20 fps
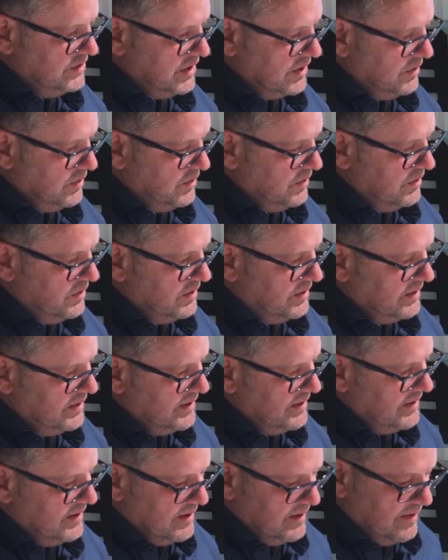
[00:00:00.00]
So
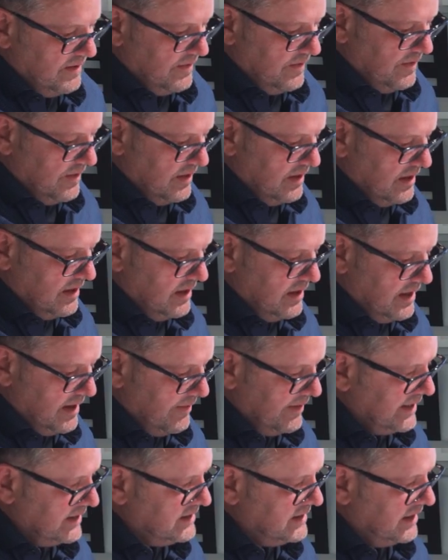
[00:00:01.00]

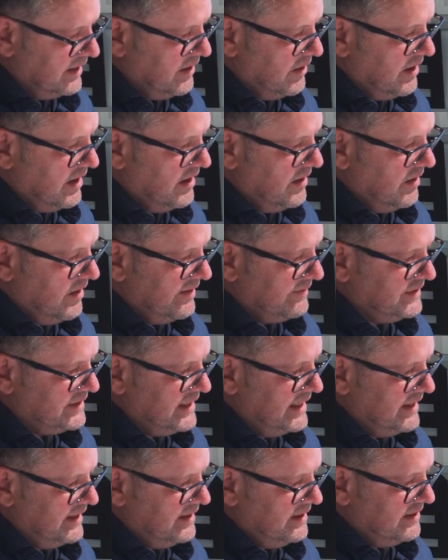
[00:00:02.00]
now we can see it off
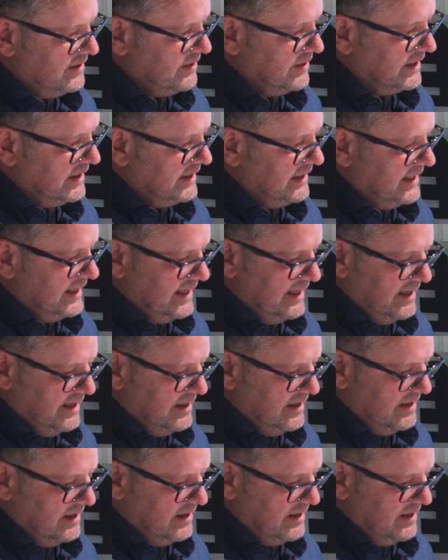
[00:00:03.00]
state during the day.
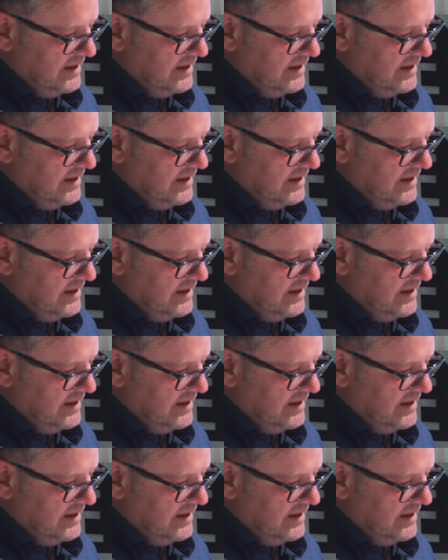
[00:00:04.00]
